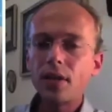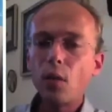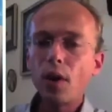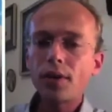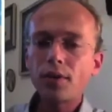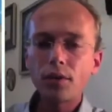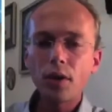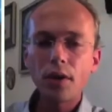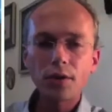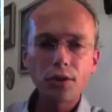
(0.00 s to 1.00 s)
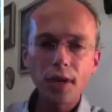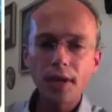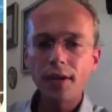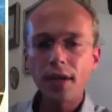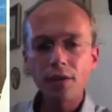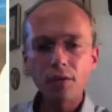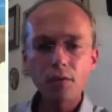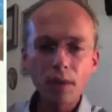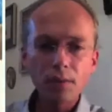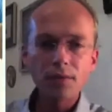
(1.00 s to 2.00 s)
wanted to talk to Cheney and to
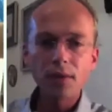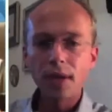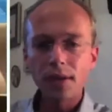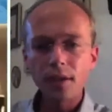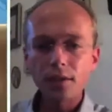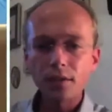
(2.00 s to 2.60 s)
Rumsfeld